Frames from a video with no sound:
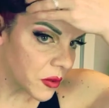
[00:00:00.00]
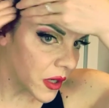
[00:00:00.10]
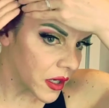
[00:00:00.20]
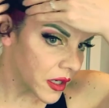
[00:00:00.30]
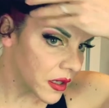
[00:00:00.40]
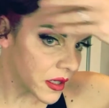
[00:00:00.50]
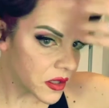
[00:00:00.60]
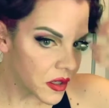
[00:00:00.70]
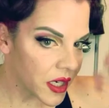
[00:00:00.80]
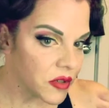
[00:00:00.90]
wearing like
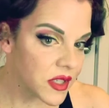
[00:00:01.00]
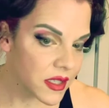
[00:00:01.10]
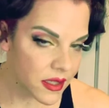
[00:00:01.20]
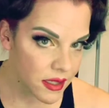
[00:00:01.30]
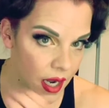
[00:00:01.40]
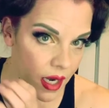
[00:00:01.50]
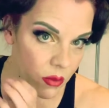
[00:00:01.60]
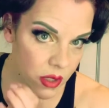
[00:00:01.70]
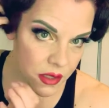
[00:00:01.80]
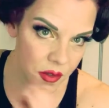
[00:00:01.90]
I used to stack
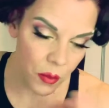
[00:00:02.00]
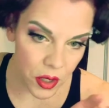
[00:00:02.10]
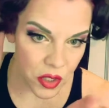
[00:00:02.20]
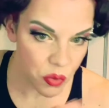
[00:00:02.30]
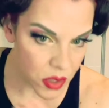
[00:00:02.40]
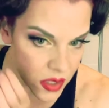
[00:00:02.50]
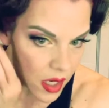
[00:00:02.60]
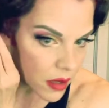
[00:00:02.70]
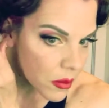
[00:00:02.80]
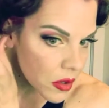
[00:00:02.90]
wigs. Oh my gosh, one
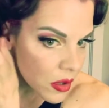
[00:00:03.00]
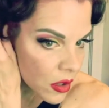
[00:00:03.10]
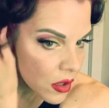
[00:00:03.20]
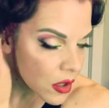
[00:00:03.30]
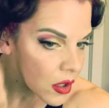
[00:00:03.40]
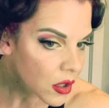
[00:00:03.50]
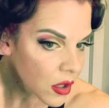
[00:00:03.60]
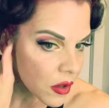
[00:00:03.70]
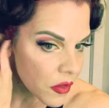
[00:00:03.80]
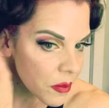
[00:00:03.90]
time,
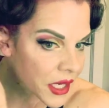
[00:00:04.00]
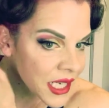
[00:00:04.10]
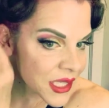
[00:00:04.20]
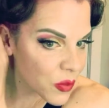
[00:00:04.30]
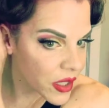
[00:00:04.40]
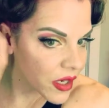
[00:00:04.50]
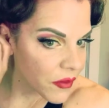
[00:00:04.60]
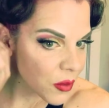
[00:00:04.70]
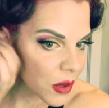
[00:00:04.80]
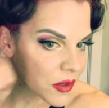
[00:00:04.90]
the biggest wig I ever
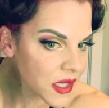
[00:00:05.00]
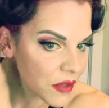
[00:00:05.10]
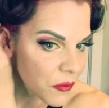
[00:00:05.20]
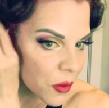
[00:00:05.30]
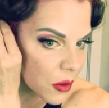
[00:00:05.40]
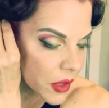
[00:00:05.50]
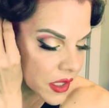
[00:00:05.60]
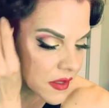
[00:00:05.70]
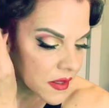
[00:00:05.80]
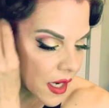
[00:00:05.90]
wore was like 4
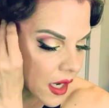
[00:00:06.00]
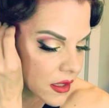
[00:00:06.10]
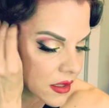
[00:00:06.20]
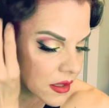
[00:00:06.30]
wigs stacked.